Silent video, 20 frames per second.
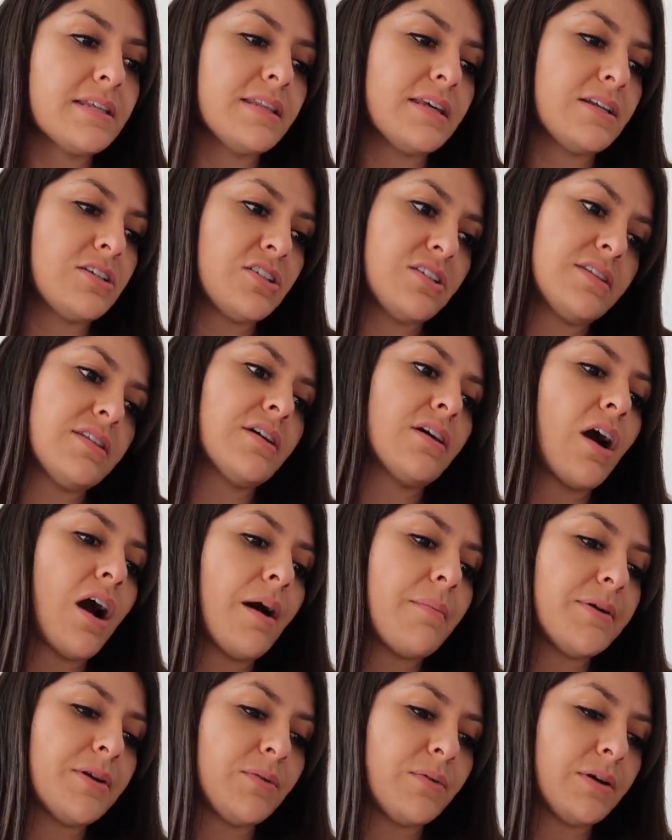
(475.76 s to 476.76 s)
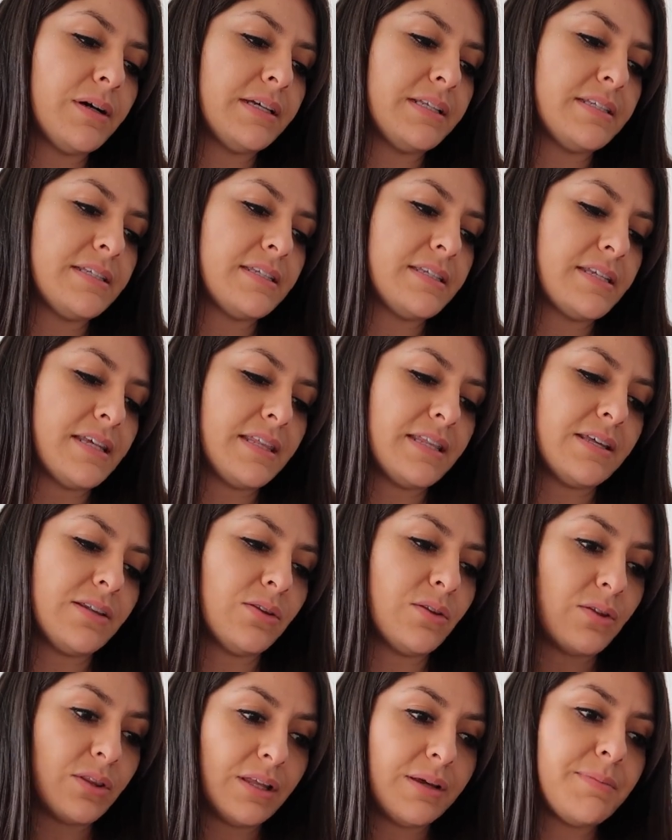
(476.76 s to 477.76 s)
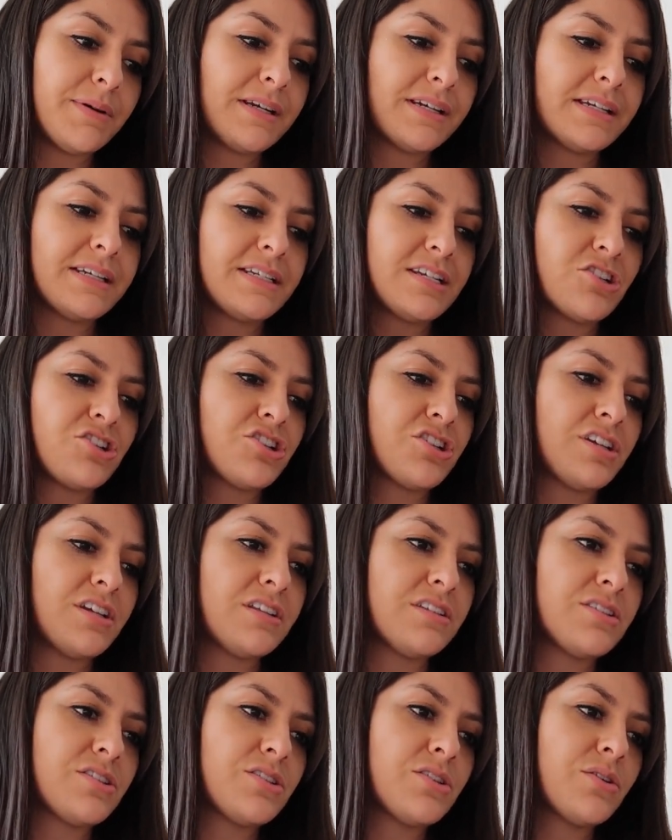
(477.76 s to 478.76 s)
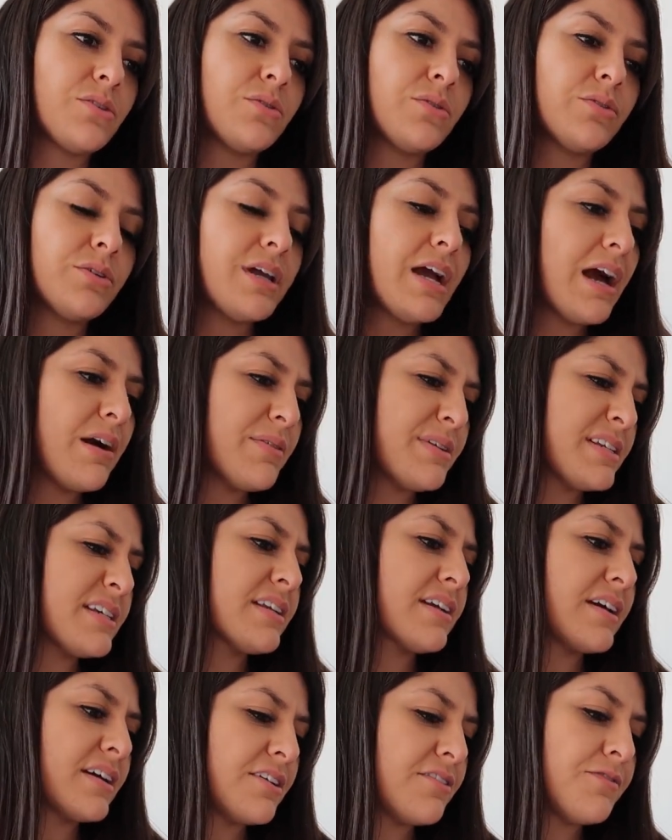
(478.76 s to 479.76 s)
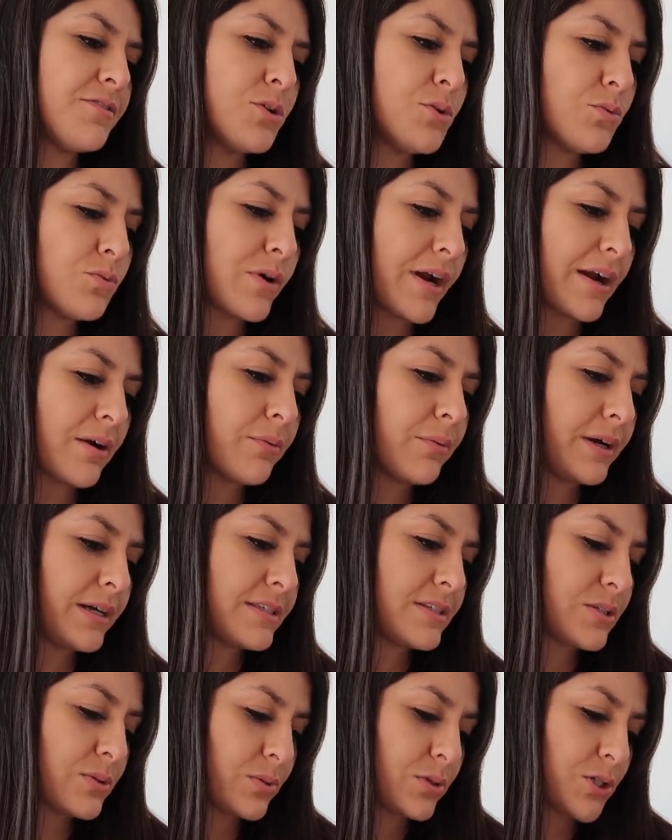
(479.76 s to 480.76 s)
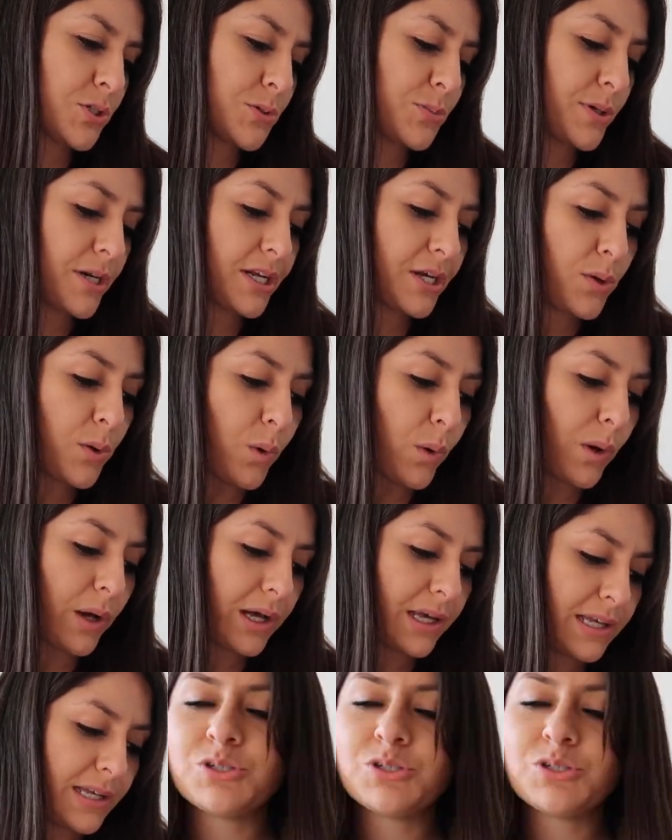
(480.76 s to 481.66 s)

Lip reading: and then just the common ones and then the limited edition. So yeah, we did get a few rare ones, which is pretty cool.